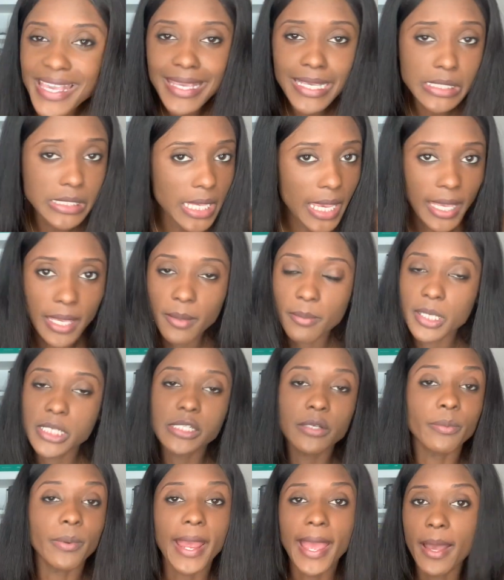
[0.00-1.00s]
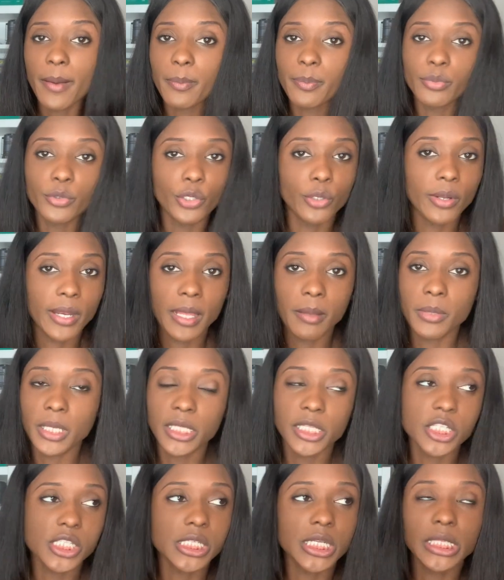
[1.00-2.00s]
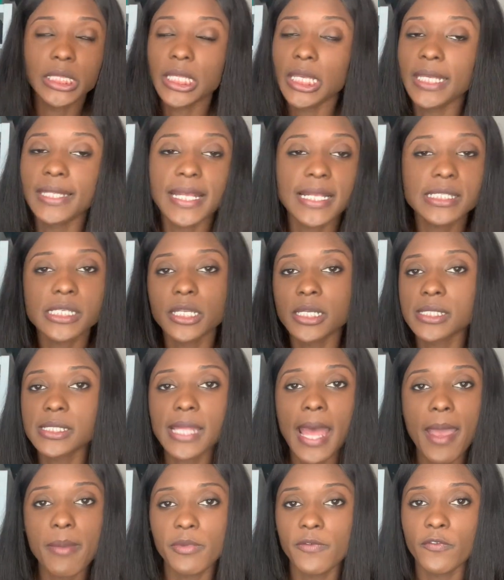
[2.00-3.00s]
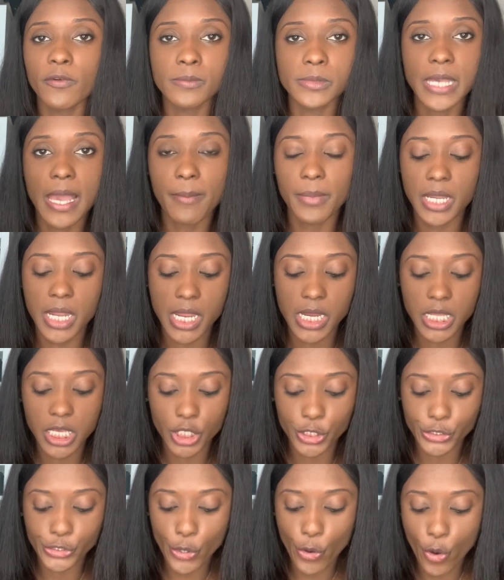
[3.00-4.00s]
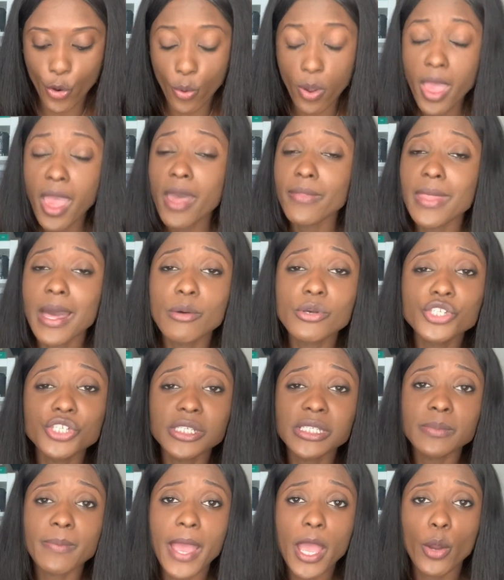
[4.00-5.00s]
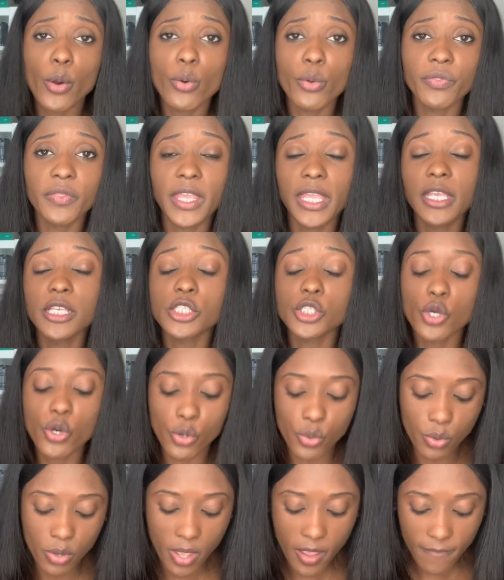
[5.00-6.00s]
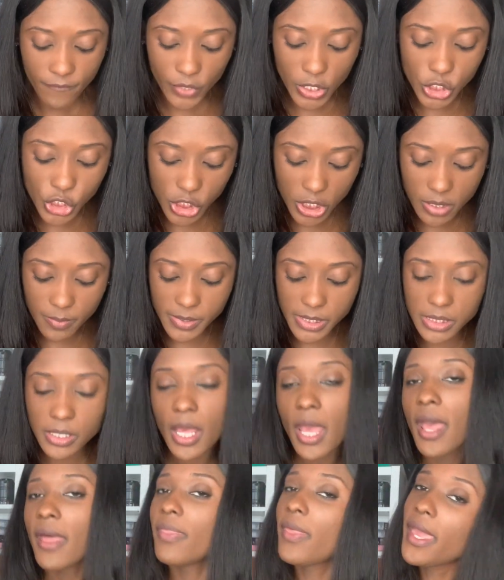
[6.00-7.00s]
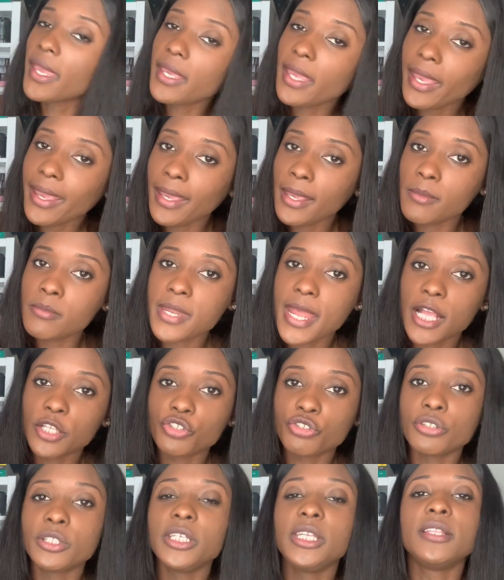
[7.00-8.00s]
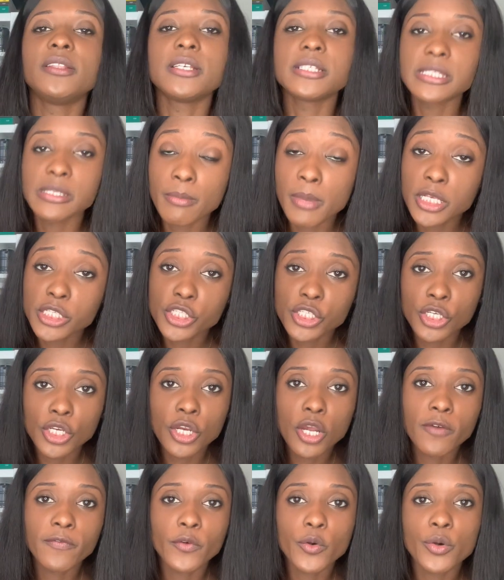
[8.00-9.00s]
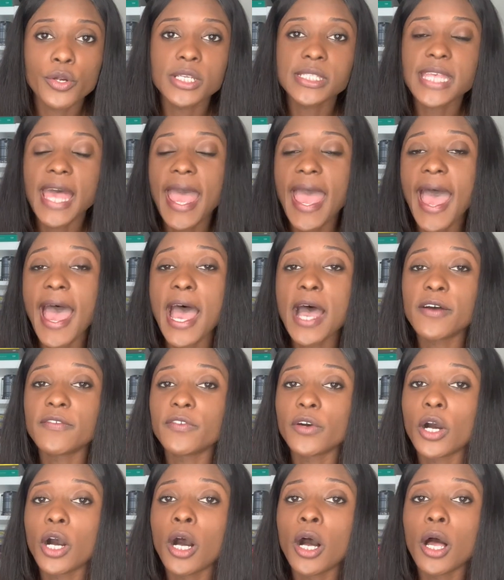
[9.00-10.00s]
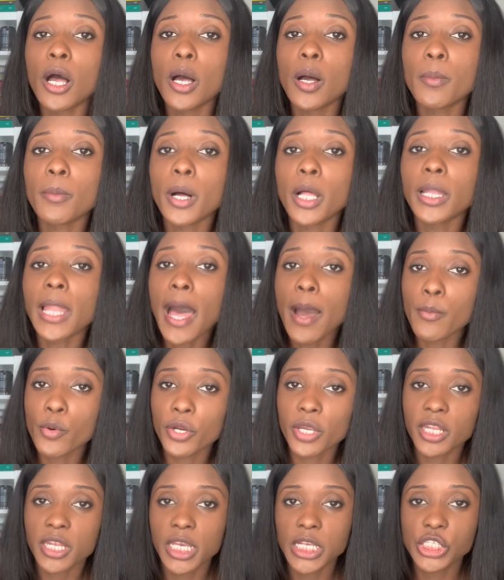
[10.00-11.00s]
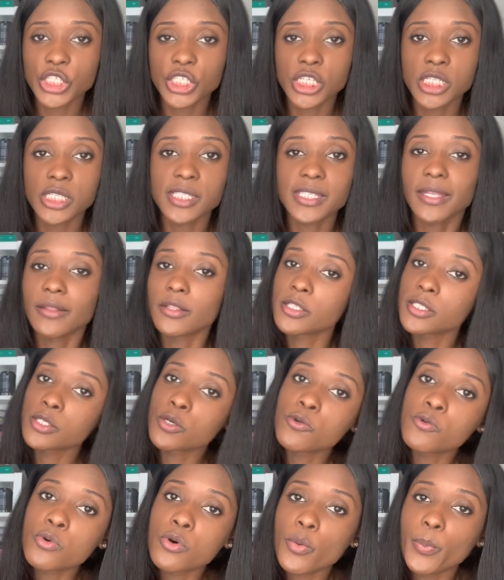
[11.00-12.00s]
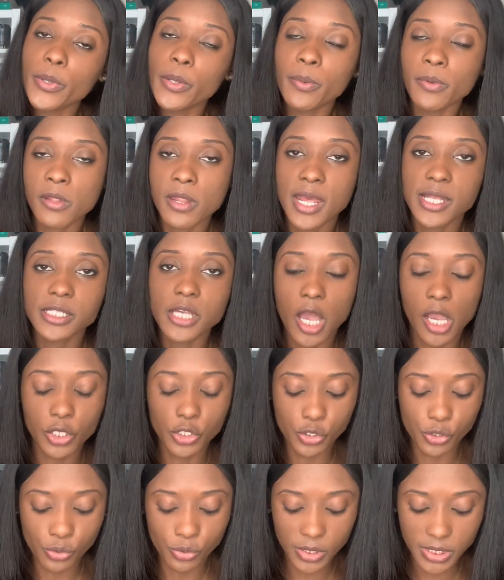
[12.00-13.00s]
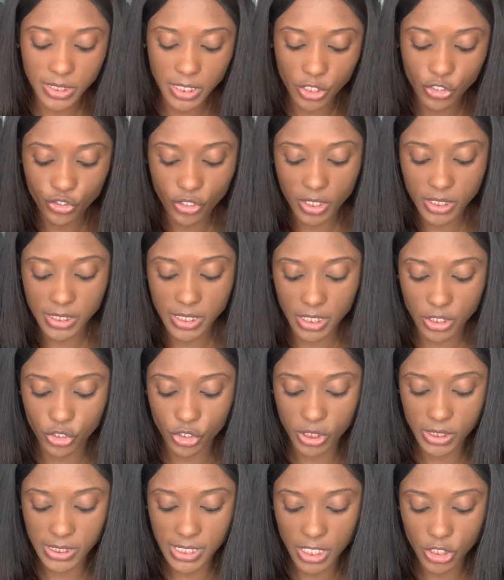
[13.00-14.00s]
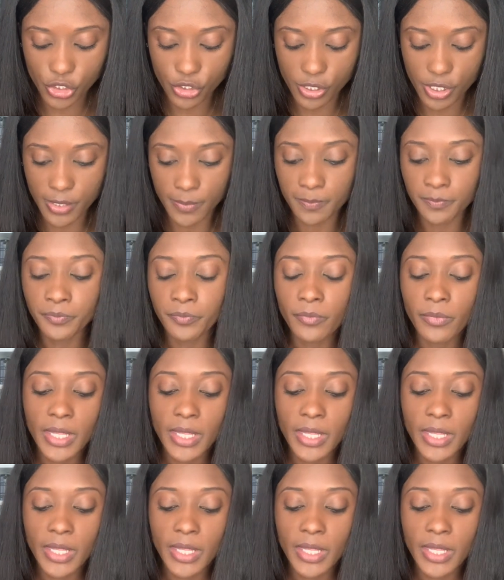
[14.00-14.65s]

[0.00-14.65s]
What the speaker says: it's game, it's a wrap. You know what I mean? There's nothing that's gonna stop me from dominating. So that was just my whole thing. So friendships, they came naturally. This semester, of course, I have a lot more connections at the school, people that I talk to, et cetera, et cetera, et cetera.